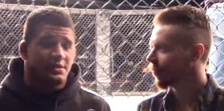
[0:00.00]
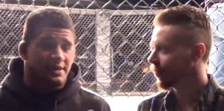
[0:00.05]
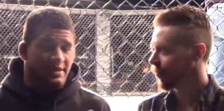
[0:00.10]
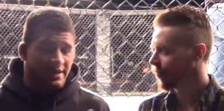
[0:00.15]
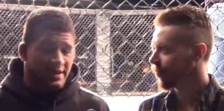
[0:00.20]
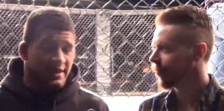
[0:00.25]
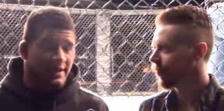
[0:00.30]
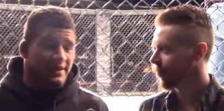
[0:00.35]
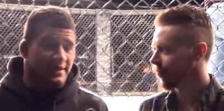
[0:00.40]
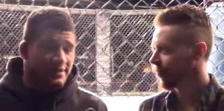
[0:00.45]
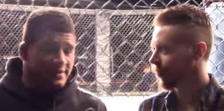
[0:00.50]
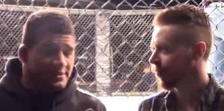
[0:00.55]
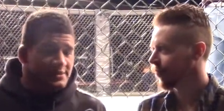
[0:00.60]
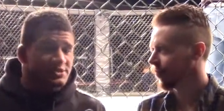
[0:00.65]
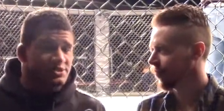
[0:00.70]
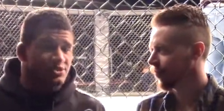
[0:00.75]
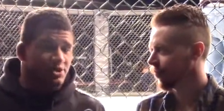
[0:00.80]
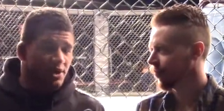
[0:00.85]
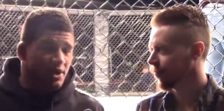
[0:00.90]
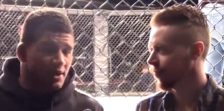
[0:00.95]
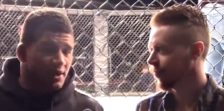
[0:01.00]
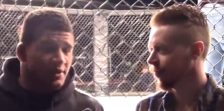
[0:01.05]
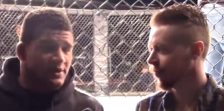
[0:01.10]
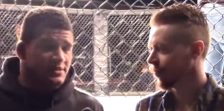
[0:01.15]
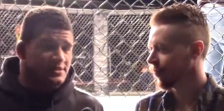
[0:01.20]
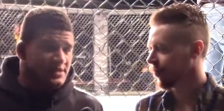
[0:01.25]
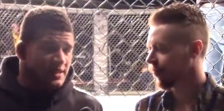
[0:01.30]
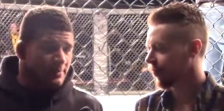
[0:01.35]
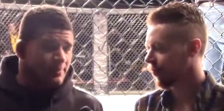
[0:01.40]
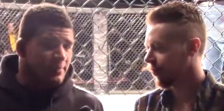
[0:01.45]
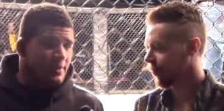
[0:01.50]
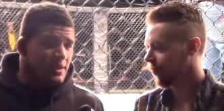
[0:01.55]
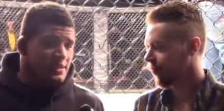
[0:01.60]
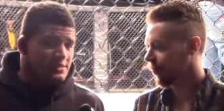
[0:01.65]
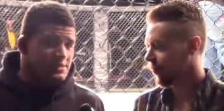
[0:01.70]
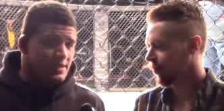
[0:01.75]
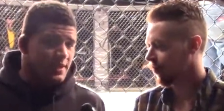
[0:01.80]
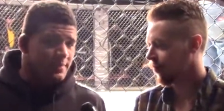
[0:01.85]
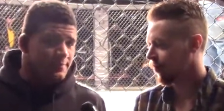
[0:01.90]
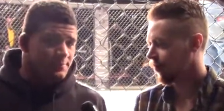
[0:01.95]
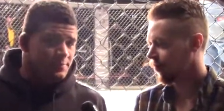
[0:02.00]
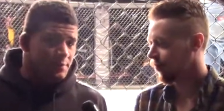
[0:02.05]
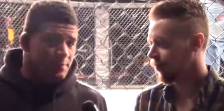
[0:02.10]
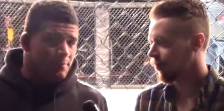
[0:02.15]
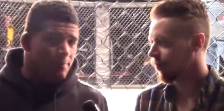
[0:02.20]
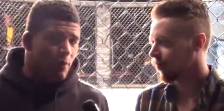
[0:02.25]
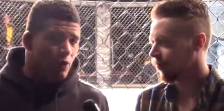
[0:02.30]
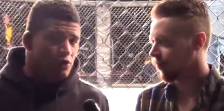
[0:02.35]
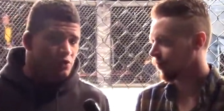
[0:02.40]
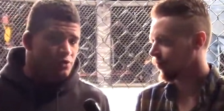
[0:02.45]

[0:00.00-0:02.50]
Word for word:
Speaker 1: and start step by step to impose